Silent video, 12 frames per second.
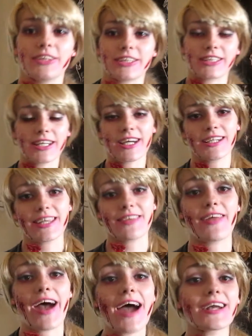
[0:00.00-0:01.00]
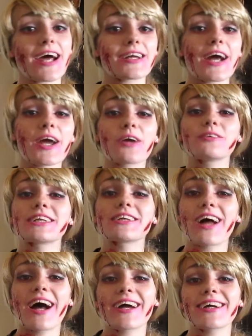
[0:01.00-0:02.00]
just did that. And I hope
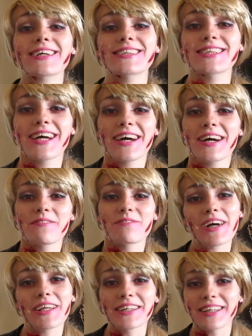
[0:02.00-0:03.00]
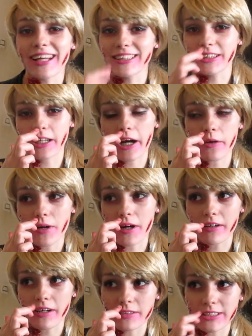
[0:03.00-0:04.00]
you liked my little intro
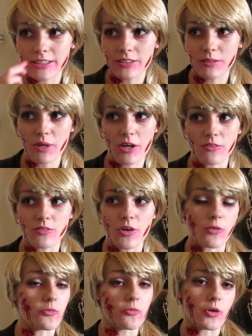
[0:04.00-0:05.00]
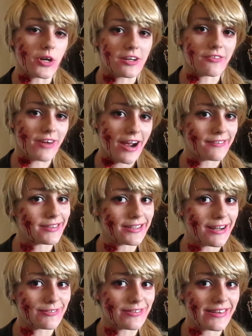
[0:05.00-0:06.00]
where I was doing a bit of running around
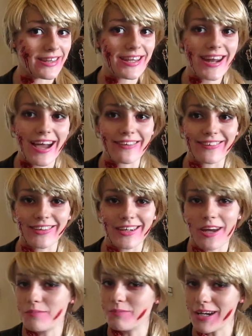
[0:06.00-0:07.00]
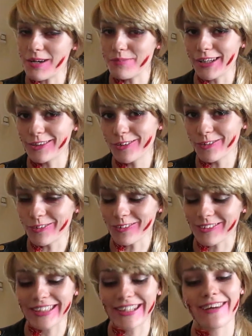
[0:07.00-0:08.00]
and everything. I thought it would be a bit
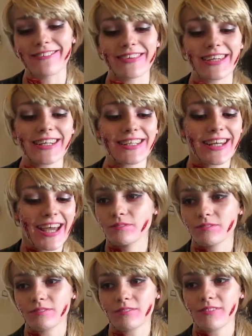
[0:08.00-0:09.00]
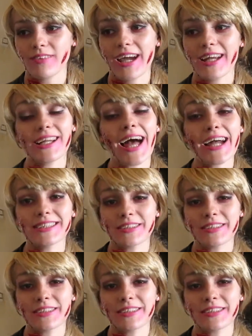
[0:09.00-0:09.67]
cool and everything. And I like